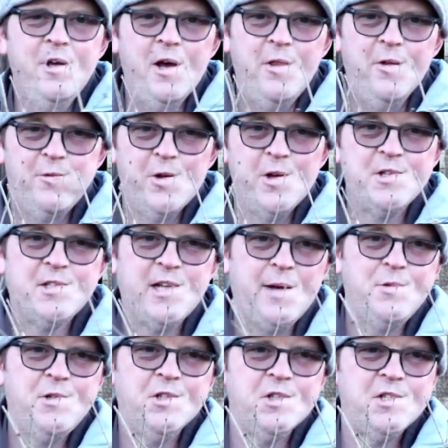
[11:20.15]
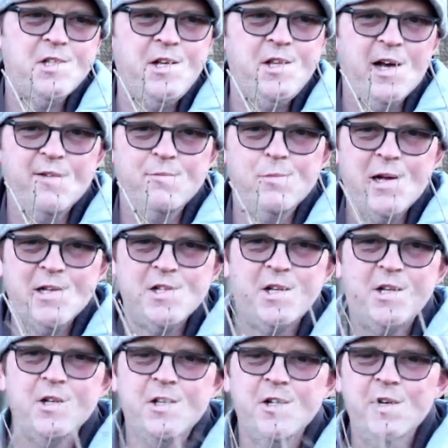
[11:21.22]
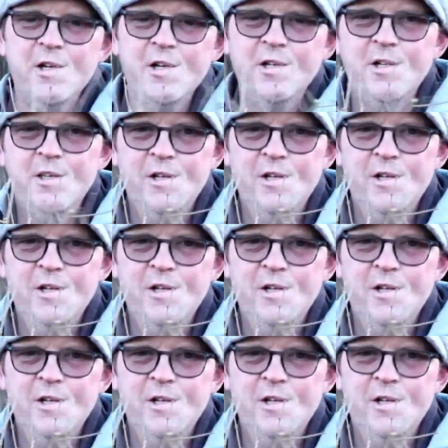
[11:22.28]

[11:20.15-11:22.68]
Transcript: and the first time she'll see that I've massacred